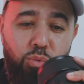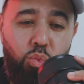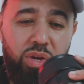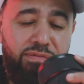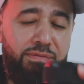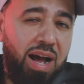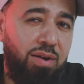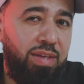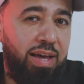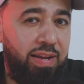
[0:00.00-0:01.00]
we
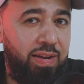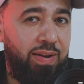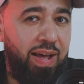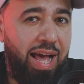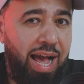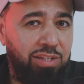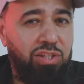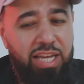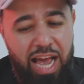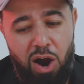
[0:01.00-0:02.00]
found that it
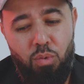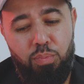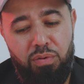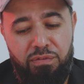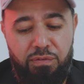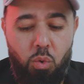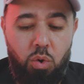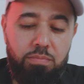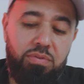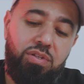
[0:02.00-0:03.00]
actually
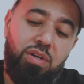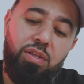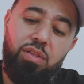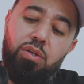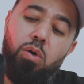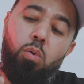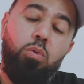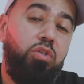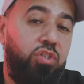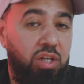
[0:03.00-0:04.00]
outperforms the
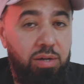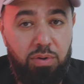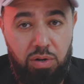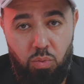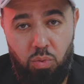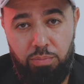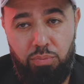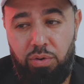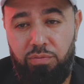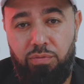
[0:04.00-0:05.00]
older Sigma
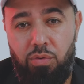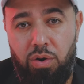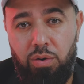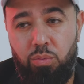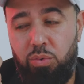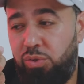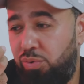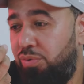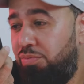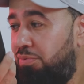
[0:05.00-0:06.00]
1.4, which
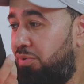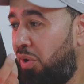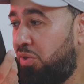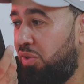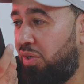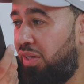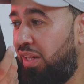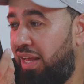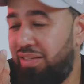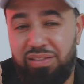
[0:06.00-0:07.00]
was also a good
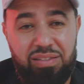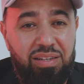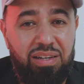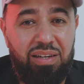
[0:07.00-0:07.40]
lens.